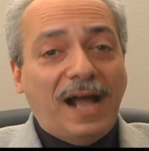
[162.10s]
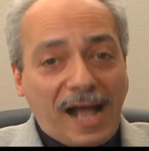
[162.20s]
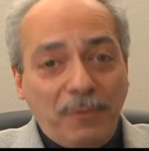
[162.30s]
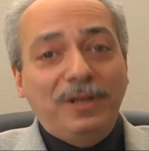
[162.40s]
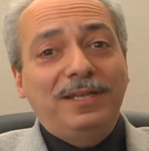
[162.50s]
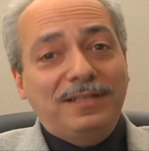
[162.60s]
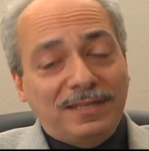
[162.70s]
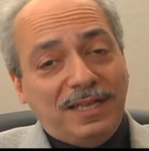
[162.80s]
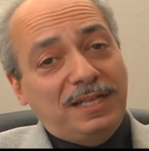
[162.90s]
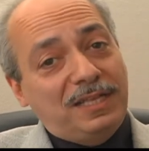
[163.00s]
I will need,
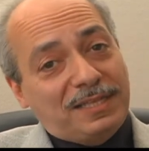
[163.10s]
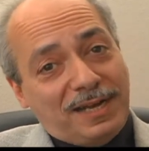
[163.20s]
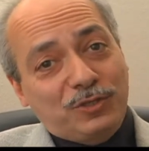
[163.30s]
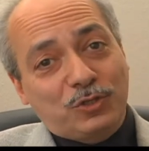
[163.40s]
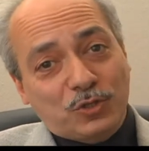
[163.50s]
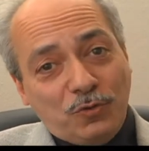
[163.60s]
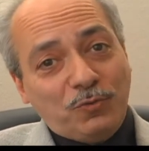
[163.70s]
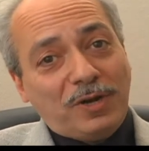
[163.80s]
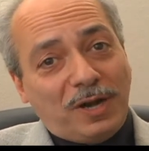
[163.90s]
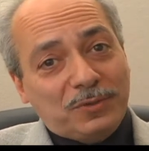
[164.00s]
again, intelligent
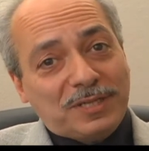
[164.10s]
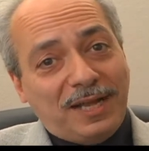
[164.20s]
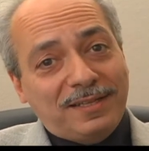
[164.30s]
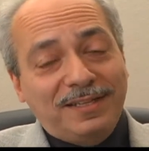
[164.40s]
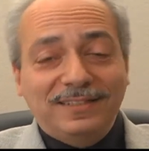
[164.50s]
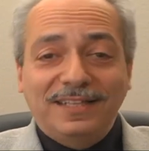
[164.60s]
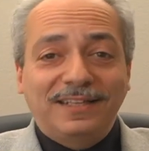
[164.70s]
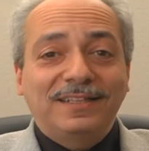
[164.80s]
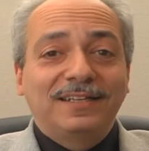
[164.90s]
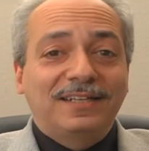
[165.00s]
software outside
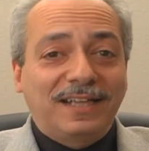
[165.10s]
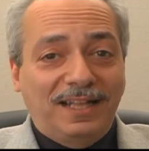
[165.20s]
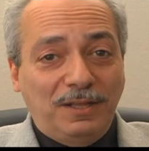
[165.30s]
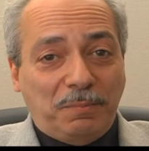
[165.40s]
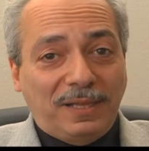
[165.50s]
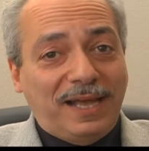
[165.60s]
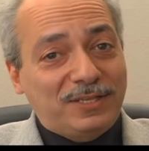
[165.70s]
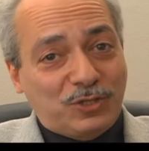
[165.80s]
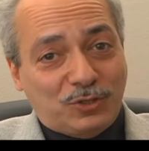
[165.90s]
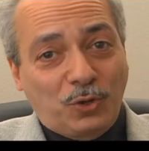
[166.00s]
that can apply
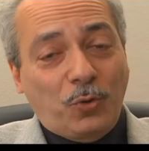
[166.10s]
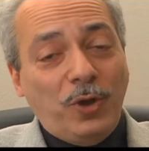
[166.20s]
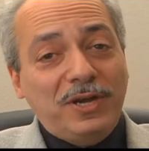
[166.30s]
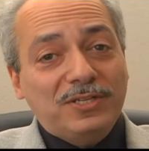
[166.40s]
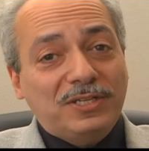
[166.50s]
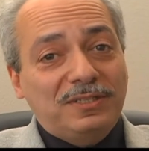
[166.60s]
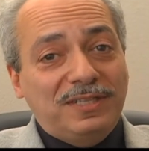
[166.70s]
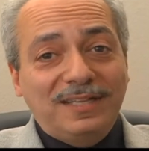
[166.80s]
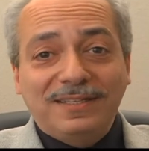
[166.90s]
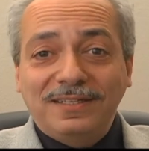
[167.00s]
certain queries on the
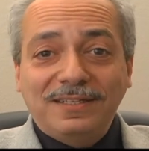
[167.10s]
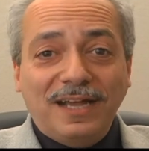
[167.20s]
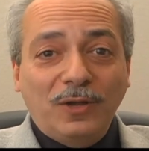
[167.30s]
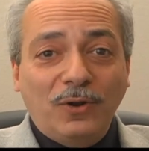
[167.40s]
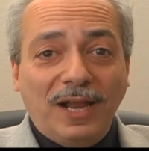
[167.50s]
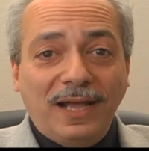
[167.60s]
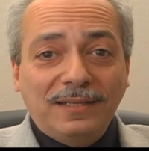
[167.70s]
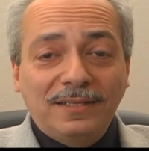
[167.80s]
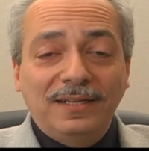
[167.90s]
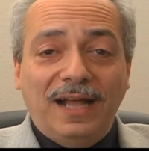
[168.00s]
data that I
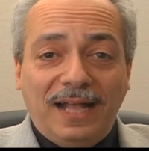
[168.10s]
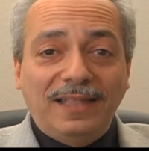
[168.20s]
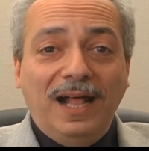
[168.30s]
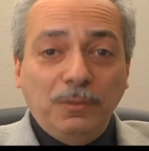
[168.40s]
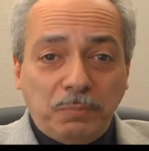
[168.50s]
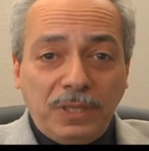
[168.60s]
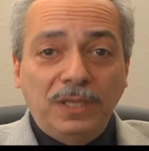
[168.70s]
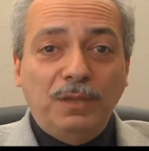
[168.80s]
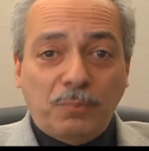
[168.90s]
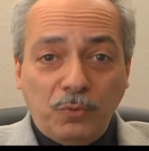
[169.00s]
collect and help me
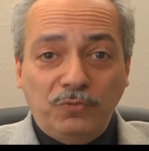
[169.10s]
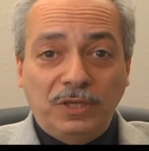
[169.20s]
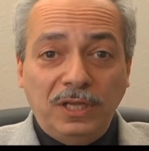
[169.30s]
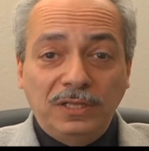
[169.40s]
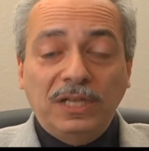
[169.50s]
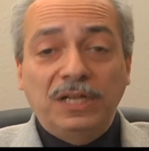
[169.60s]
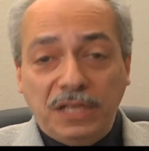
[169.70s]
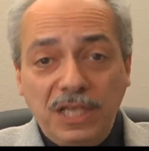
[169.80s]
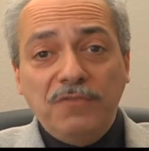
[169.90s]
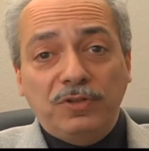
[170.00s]
improve the yield
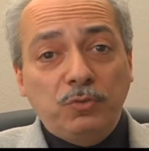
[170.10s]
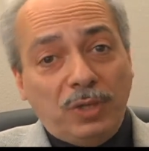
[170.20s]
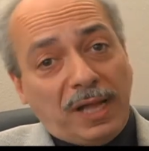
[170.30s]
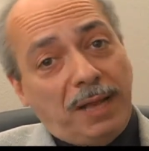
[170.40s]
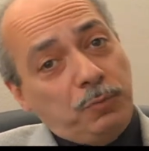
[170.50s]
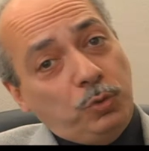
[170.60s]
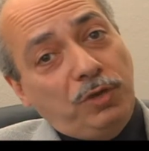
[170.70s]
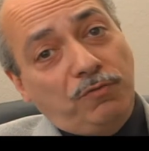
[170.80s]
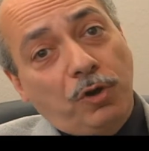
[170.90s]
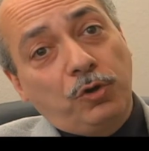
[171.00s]
even when I am
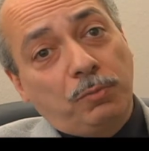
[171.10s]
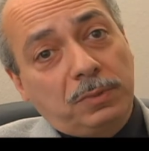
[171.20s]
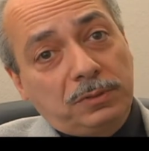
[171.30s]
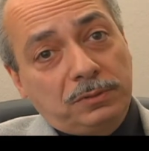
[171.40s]
doing volume